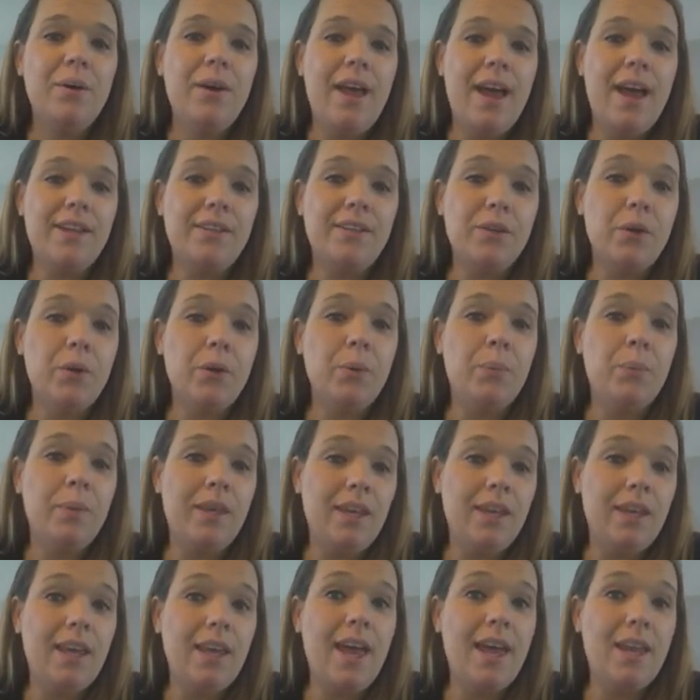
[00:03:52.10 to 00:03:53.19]
and OP
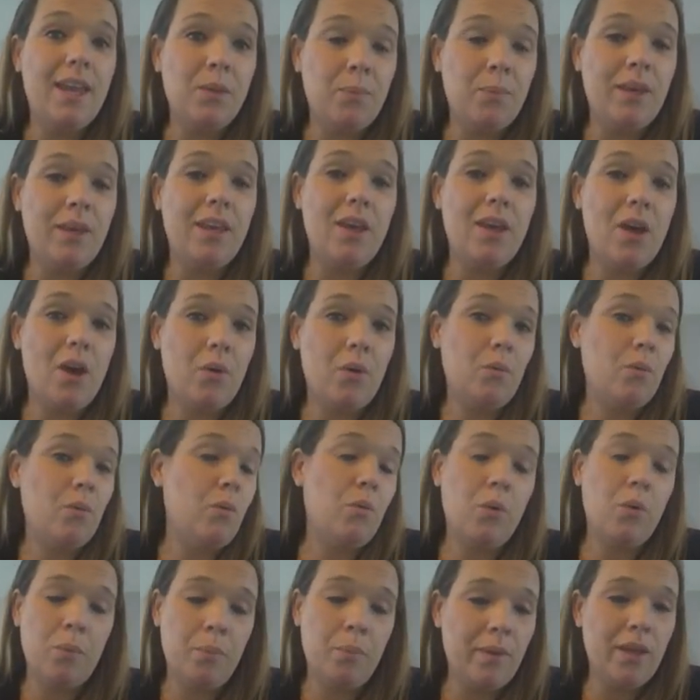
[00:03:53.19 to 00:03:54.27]
and PO
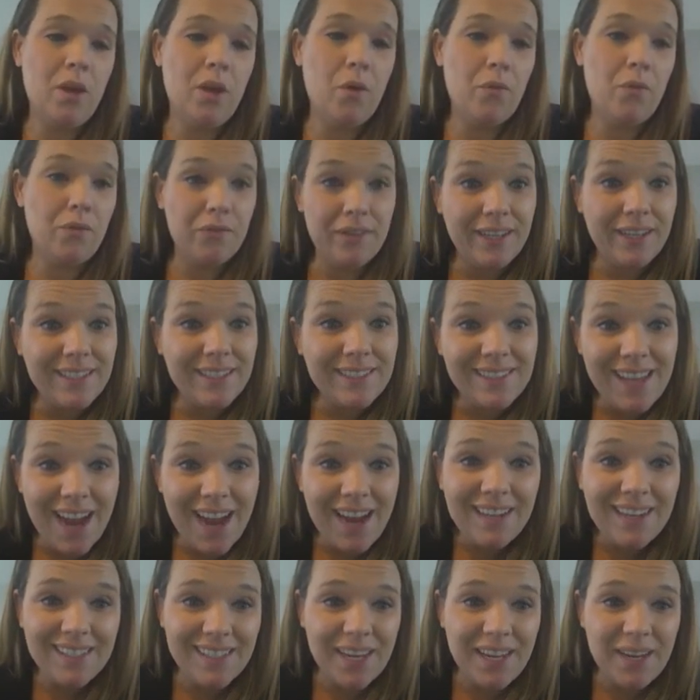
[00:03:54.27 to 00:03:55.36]
or PO. They're the
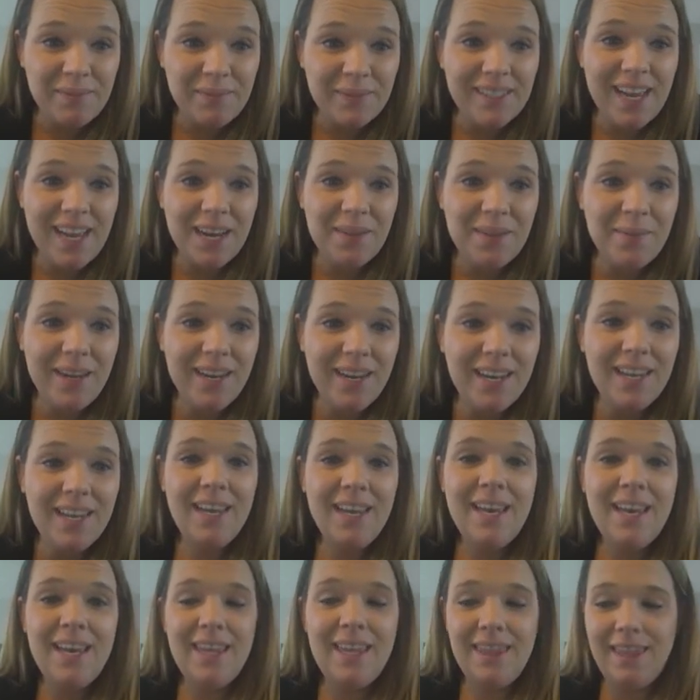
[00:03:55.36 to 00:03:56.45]
exact same segment,
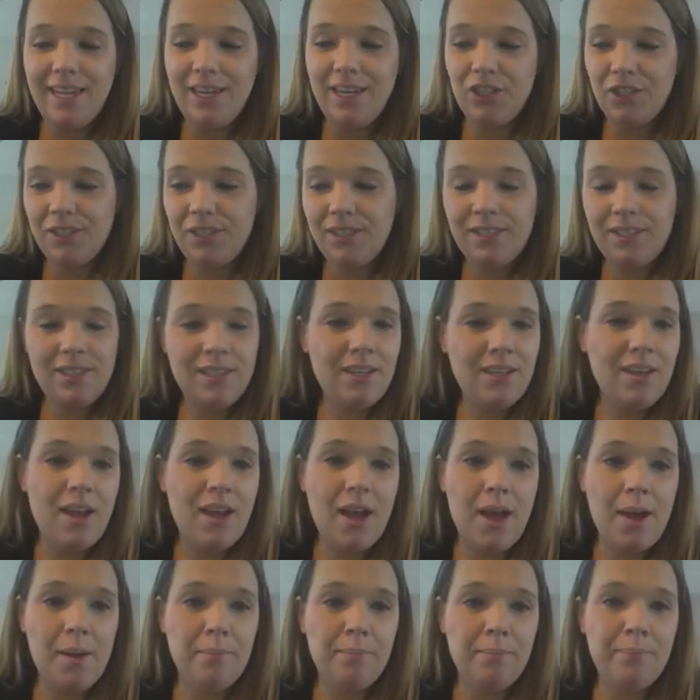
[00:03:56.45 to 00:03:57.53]
they just
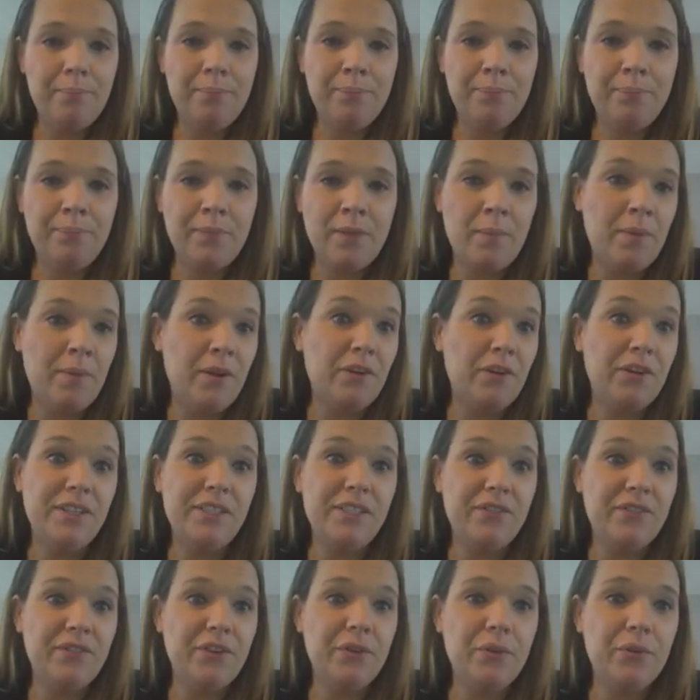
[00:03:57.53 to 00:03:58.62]
appear in a
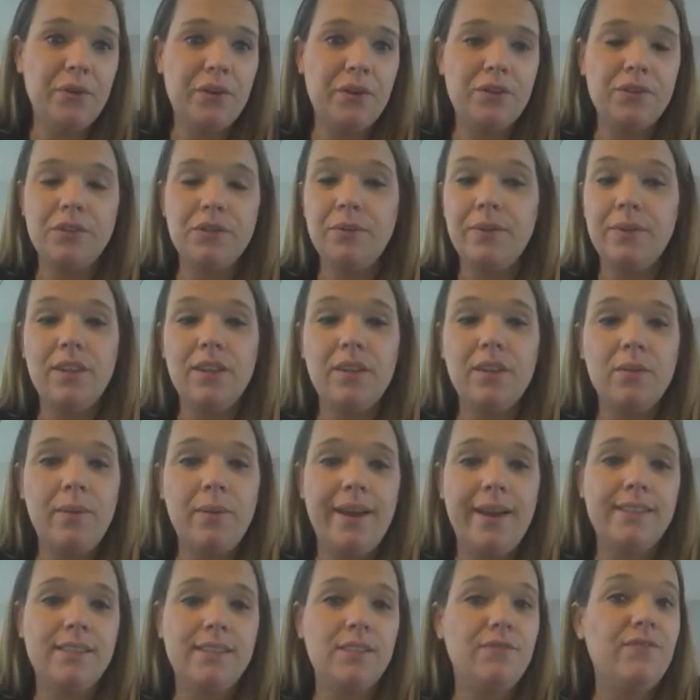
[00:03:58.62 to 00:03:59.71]
different order. So either
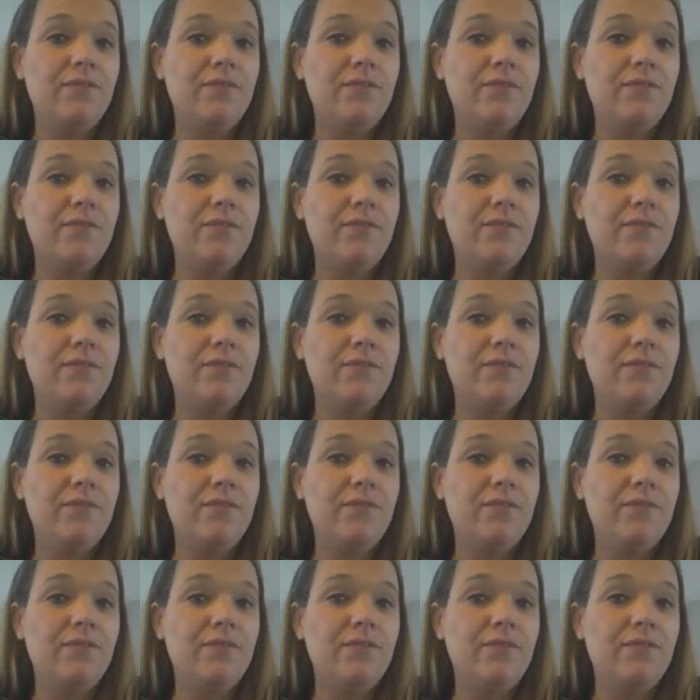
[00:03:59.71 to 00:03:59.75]
way is a